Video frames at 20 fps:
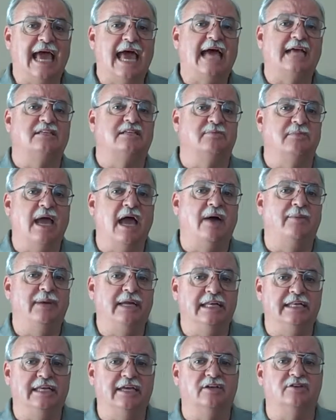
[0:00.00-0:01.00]
Ask them how
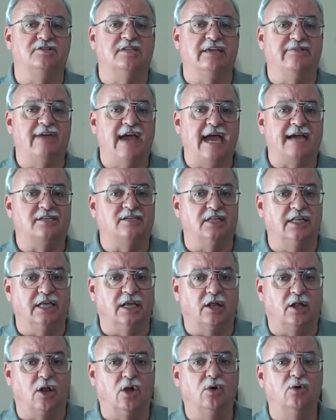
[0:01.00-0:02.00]
many deals they've actually
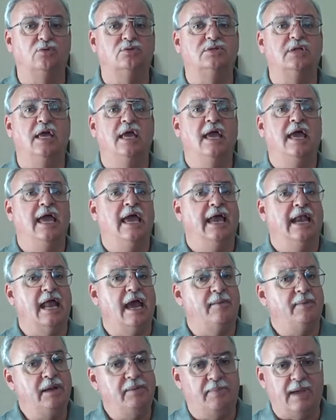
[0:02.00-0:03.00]
closed and how many